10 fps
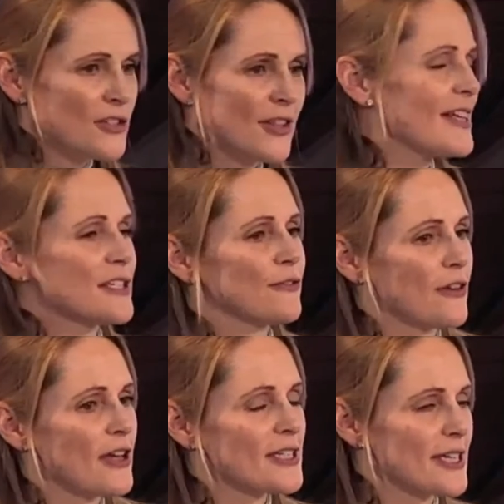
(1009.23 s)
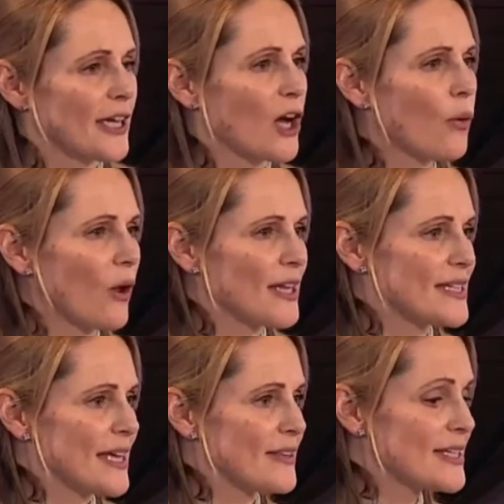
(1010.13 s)
So that's the first thing,
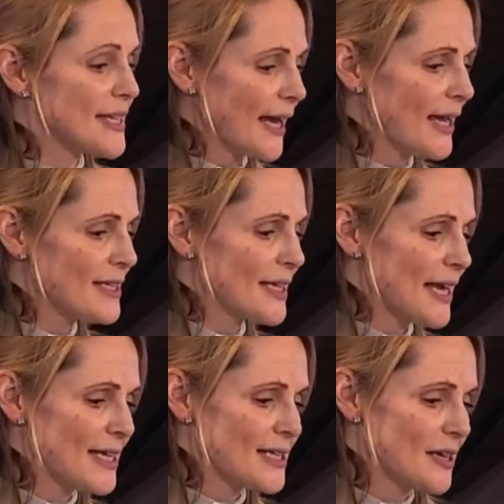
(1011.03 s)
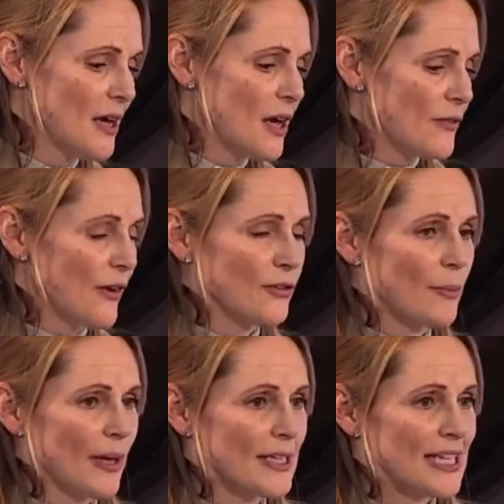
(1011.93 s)
equality. The second is
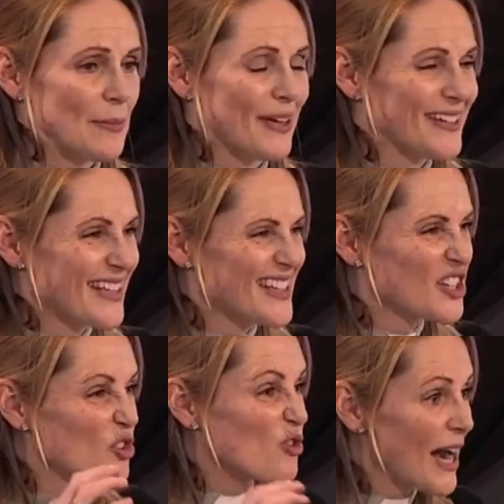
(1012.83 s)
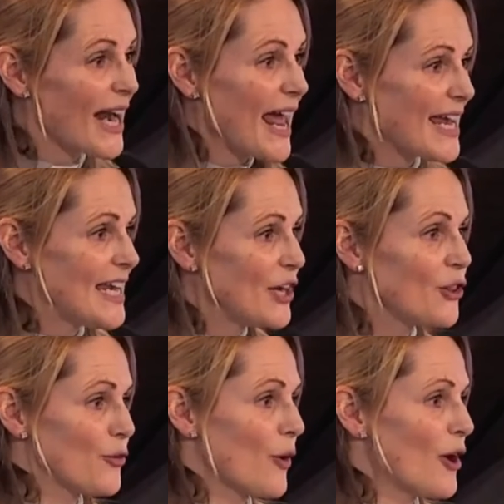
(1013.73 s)
vulnerability, because there's this grenade
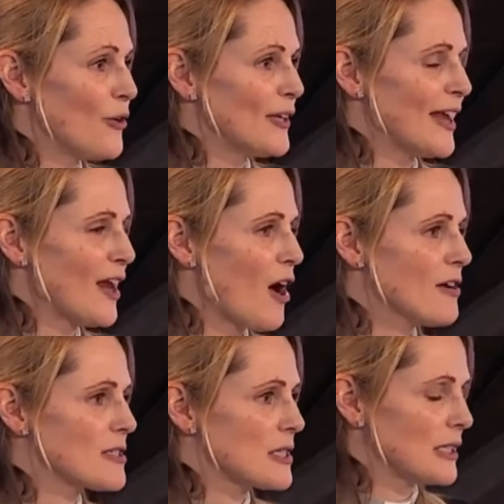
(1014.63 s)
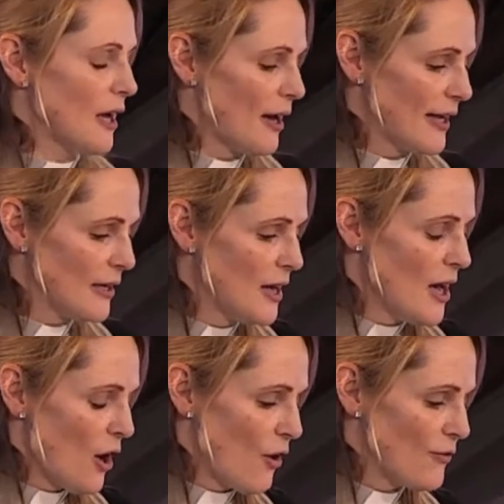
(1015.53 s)
thrown in the last line
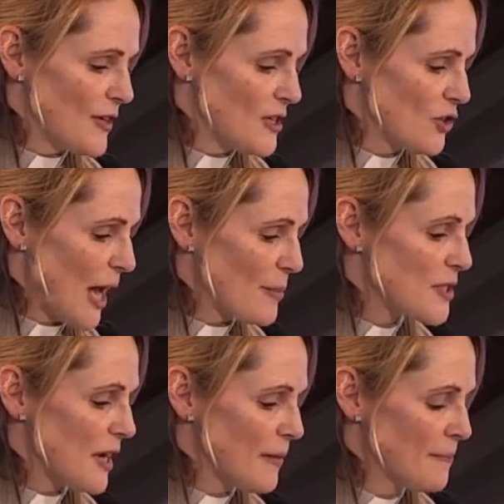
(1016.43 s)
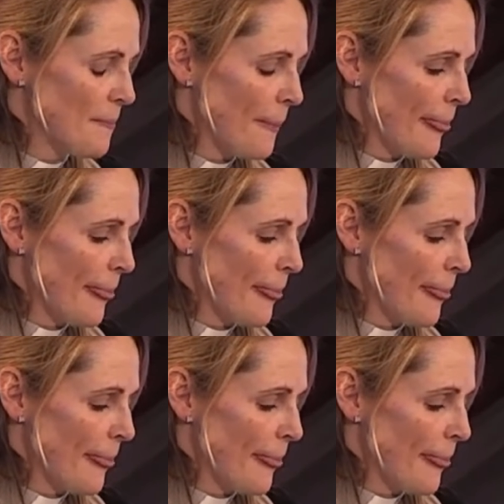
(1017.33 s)
of this chapter.